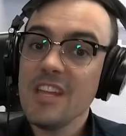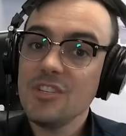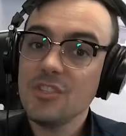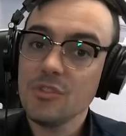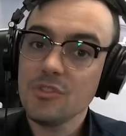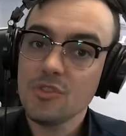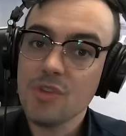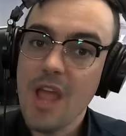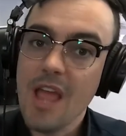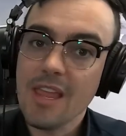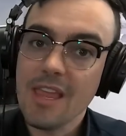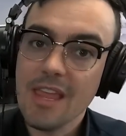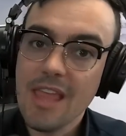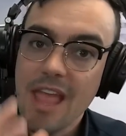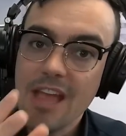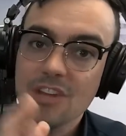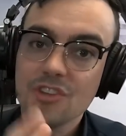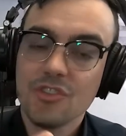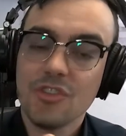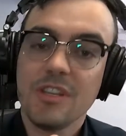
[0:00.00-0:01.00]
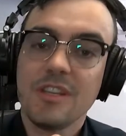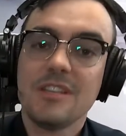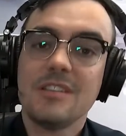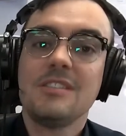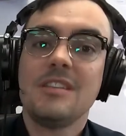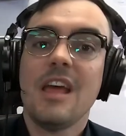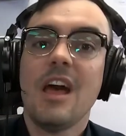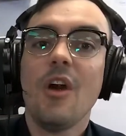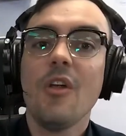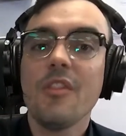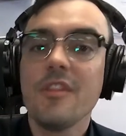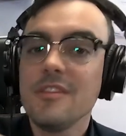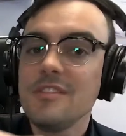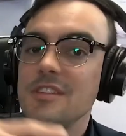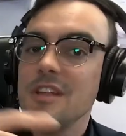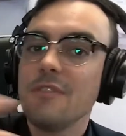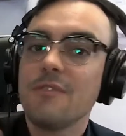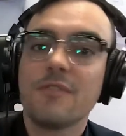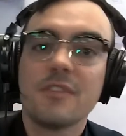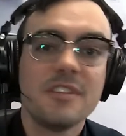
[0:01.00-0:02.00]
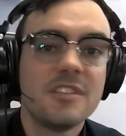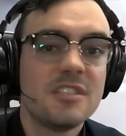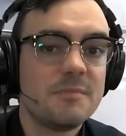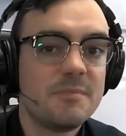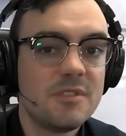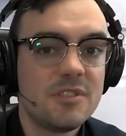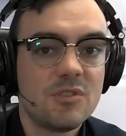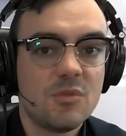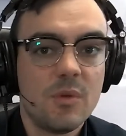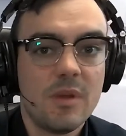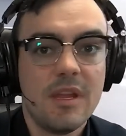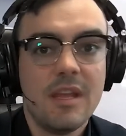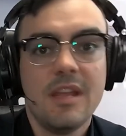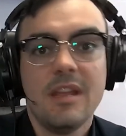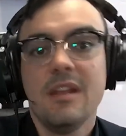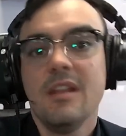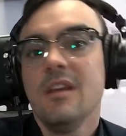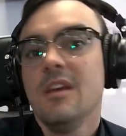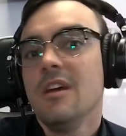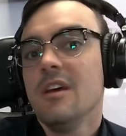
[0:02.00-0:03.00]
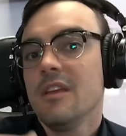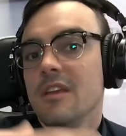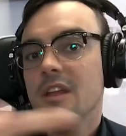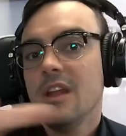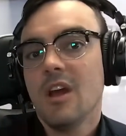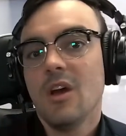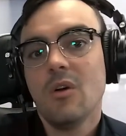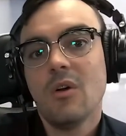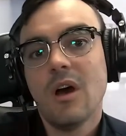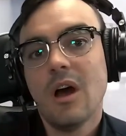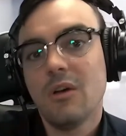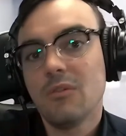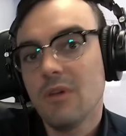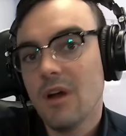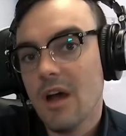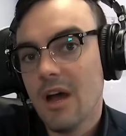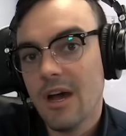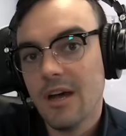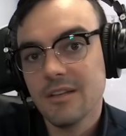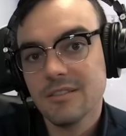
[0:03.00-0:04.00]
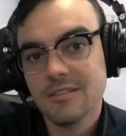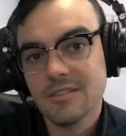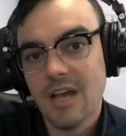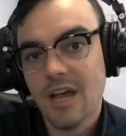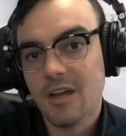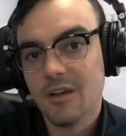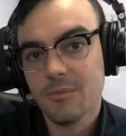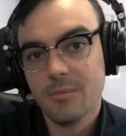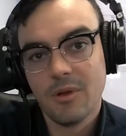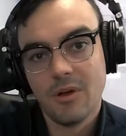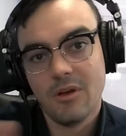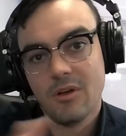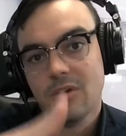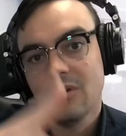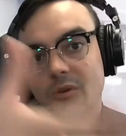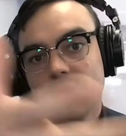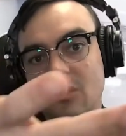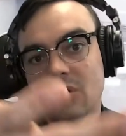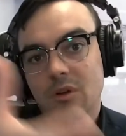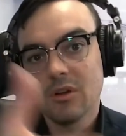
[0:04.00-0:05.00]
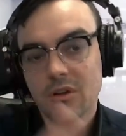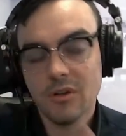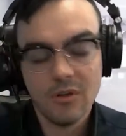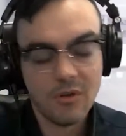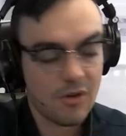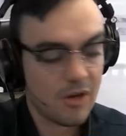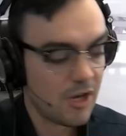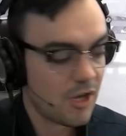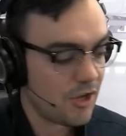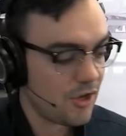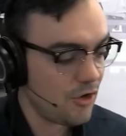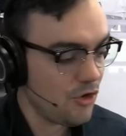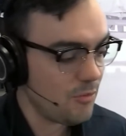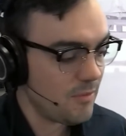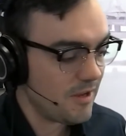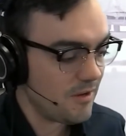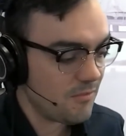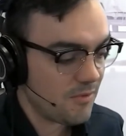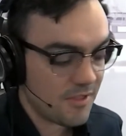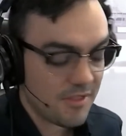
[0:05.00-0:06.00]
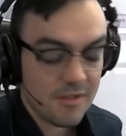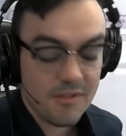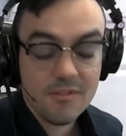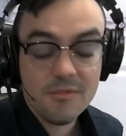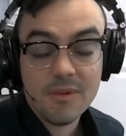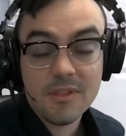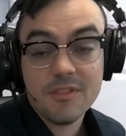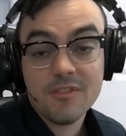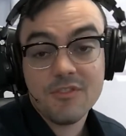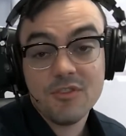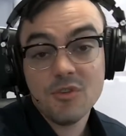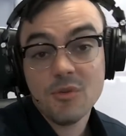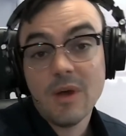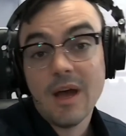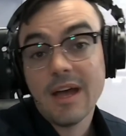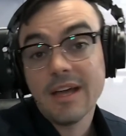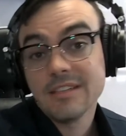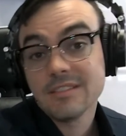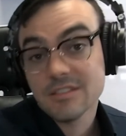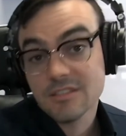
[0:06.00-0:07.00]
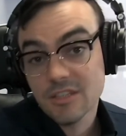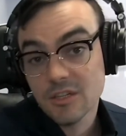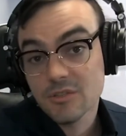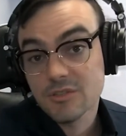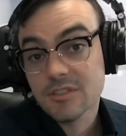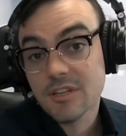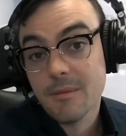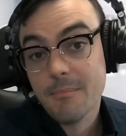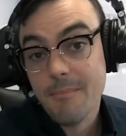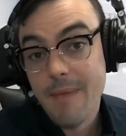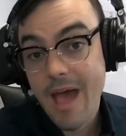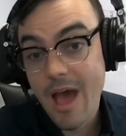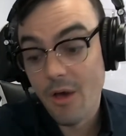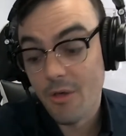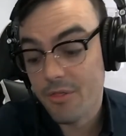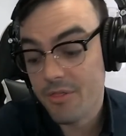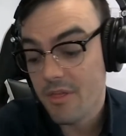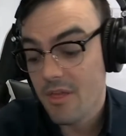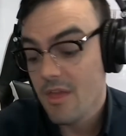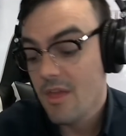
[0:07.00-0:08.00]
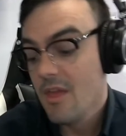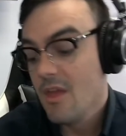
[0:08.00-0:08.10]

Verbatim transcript: facial tracking actually can tell the difference between, you know, a, a soccer ball or, or a human with, with two eyes, a nose, and a mouth.